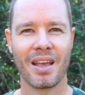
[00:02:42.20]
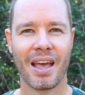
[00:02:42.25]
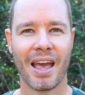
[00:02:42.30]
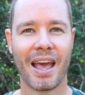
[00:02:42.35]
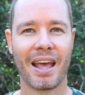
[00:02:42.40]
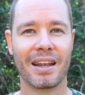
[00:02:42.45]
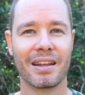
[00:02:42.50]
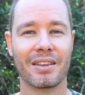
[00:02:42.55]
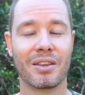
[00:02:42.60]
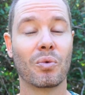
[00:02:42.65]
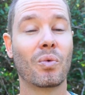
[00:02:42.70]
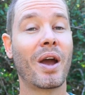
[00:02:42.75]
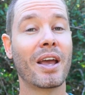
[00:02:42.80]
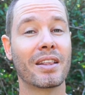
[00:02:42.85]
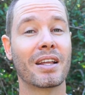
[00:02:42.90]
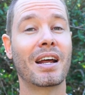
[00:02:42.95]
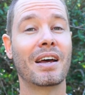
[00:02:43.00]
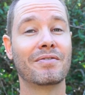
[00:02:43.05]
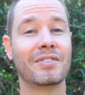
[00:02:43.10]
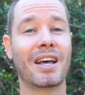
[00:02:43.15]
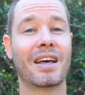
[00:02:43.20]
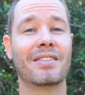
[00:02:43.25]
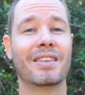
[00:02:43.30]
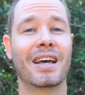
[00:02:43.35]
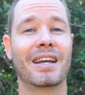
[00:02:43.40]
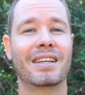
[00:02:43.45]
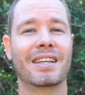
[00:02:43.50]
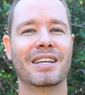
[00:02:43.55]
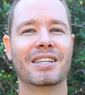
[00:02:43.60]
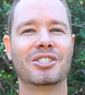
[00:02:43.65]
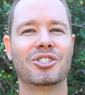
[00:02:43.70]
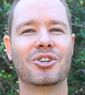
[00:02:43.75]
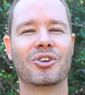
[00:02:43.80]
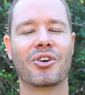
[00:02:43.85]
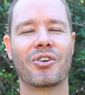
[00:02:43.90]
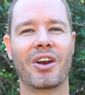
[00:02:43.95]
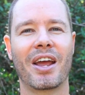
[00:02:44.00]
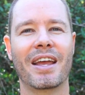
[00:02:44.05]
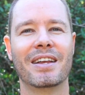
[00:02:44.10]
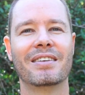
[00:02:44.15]
And the way that I've done that is to
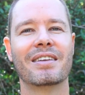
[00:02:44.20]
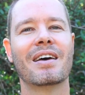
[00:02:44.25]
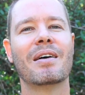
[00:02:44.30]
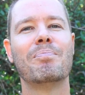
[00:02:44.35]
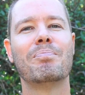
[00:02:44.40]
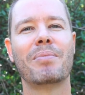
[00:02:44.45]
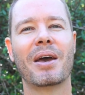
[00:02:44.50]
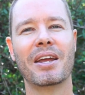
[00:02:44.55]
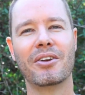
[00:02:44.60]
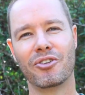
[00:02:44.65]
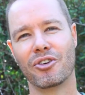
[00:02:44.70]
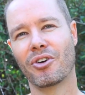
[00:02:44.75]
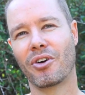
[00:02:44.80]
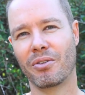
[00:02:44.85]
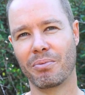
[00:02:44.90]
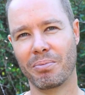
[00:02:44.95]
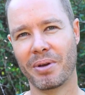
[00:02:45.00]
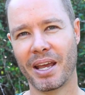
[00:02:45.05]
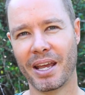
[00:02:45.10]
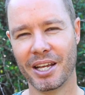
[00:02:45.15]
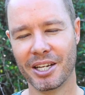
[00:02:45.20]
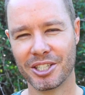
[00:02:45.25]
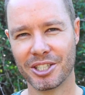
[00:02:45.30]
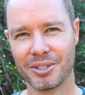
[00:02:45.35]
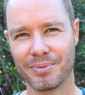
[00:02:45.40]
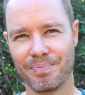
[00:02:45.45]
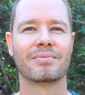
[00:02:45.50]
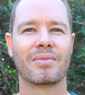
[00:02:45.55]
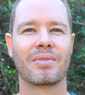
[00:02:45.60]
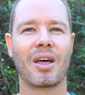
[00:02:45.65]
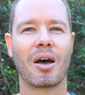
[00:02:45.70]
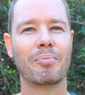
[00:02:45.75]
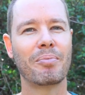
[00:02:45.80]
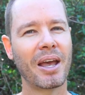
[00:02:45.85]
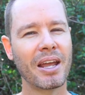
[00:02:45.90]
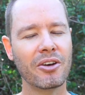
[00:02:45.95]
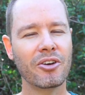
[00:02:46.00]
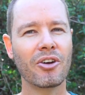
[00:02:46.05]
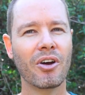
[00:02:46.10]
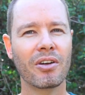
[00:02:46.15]
create a Patreon page. Now,
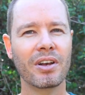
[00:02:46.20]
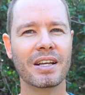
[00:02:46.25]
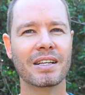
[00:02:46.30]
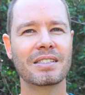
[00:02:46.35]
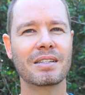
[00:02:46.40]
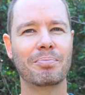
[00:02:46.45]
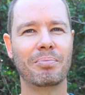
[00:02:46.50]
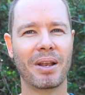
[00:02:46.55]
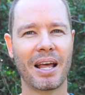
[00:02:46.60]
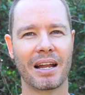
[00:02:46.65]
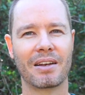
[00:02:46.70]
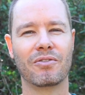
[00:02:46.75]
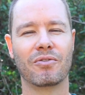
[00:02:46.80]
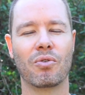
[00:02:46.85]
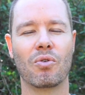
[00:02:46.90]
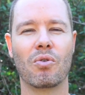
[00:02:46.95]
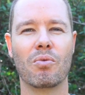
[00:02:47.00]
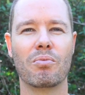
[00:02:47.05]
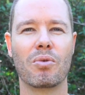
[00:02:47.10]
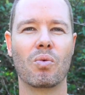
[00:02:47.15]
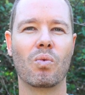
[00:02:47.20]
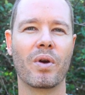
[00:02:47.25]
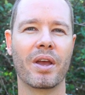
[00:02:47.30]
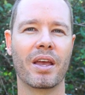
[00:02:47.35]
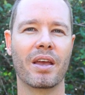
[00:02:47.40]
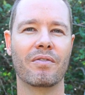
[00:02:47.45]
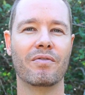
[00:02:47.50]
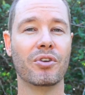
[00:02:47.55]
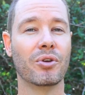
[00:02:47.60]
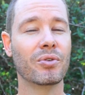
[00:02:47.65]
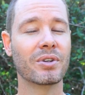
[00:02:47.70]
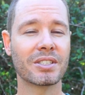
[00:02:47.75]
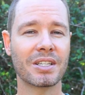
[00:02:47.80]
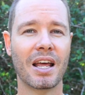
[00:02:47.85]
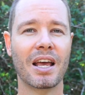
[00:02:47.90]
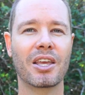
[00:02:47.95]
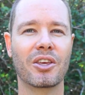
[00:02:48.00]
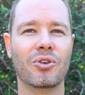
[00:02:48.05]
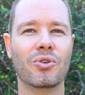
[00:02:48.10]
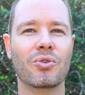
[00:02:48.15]
Patreon is a platform where viewers
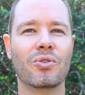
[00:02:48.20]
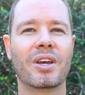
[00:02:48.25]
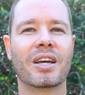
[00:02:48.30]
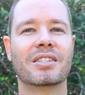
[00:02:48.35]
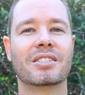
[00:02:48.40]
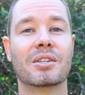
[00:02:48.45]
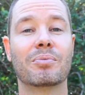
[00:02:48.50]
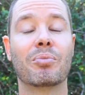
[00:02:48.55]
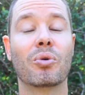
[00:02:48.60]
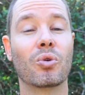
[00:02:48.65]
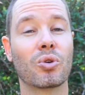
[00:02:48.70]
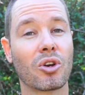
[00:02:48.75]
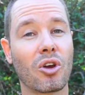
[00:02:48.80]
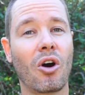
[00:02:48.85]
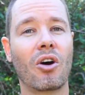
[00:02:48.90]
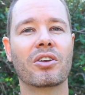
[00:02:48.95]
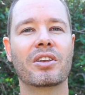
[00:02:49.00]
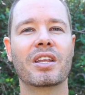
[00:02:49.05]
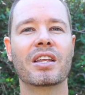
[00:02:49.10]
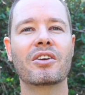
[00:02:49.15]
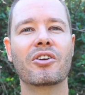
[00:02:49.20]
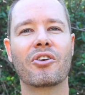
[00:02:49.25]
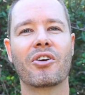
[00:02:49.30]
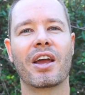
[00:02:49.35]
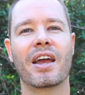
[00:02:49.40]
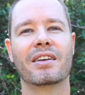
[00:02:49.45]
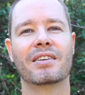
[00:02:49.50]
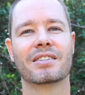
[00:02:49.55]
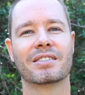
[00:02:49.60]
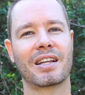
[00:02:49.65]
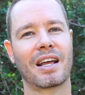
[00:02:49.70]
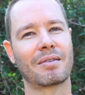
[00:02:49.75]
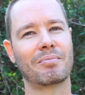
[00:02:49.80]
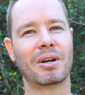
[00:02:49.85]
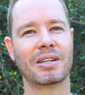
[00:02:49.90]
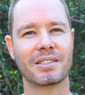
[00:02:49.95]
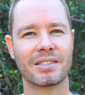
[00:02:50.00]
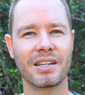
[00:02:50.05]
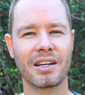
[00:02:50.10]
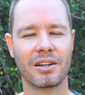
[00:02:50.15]
like you can support content creators like
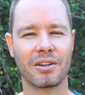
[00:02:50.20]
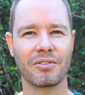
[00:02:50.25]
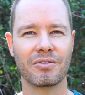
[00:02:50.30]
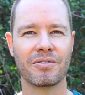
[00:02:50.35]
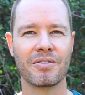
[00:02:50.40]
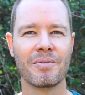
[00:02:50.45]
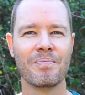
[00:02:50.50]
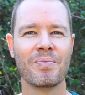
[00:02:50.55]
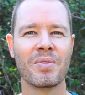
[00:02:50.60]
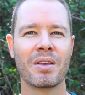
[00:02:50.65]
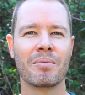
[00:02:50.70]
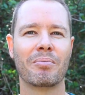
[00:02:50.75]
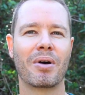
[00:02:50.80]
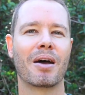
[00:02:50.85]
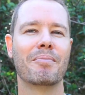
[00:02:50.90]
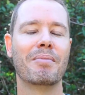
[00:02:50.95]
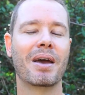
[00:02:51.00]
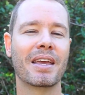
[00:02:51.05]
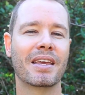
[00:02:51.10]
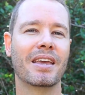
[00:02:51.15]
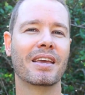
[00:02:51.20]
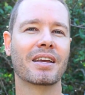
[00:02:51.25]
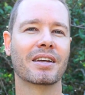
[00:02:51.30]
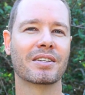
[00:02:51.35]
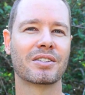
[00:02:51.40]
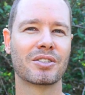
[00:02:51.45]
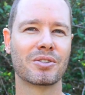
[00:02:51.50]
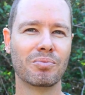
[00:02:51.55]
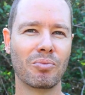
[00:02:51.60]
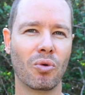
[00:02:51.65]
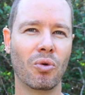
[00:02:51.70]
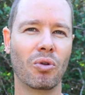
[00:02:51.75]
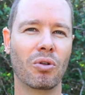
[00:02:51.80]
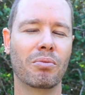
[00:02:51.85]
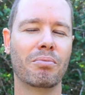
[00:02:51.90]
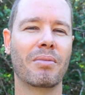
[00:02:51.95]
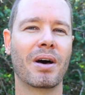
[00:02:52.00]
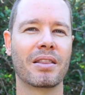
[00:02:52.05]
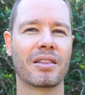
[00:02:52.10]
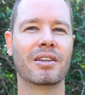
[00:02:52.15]
myself by making a small
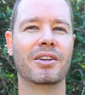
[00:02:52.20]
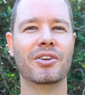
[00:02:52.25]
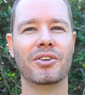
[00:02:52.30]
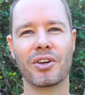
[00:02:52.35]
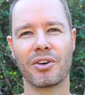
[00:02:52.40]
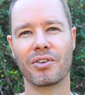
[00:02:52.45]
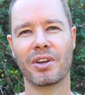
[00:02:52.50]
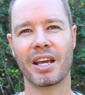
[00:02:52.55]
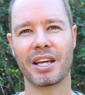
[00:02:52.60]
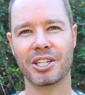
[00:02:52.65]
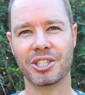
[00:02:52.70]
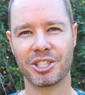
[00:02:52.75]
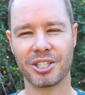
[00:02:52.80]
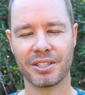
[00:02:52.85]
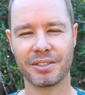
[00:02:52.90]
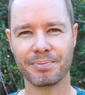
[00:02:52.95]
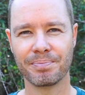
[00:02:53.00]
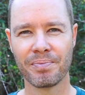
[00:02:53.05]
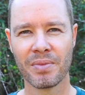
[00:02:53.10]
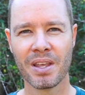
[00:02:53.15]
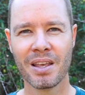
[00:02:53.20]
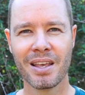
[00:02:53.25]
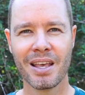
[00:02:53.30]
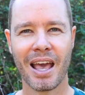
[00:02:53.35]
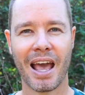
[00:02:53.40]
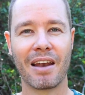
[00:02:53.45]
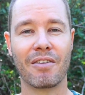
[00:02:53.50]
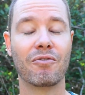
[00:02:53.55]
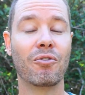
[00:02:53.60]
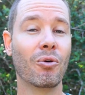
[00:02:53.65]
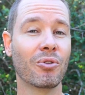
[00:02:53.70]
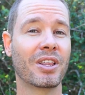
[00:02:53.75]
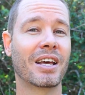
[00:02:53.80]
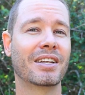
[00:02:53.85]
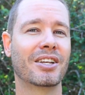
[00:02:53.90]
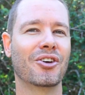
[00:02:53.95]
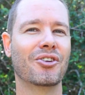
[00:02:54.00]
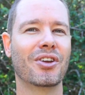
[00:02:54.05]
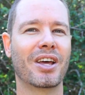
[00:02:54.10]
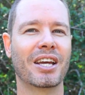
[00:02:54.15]
monthly donation. And for that
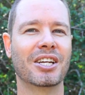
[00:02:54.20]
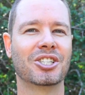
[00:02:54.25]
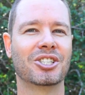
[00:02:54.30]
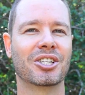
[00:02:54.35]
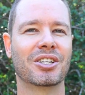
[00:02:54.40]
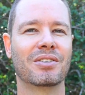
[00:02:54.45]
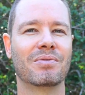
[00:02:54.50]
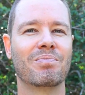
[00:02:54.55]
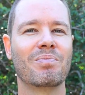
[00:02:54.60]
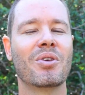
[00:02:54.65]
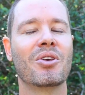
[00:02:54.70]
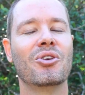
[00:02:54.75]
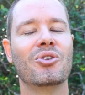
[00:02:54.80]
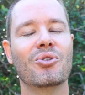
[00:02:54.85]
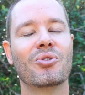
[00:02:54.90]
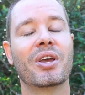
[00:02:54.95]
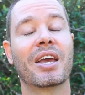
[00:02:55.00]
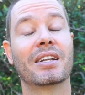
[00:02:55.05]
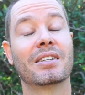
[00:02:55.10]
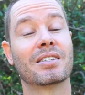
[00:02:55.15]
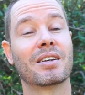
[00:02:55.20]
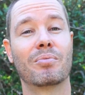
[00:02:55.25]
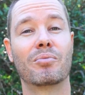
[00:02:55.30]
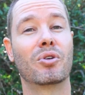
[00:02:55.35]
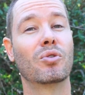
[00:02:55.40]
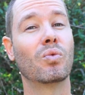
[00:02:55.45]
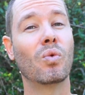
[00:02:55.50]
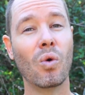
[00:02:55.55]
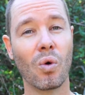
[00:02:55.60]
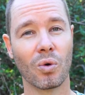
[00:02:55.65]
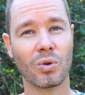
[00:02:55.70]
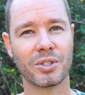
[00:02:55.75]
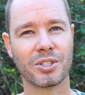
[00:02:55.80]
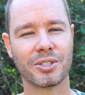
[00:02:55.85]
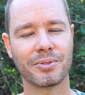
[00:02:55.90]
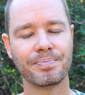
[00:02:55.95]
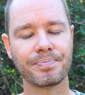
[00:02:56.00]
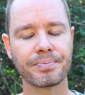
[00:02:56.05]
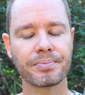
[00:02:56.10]
donation, you get some rewards.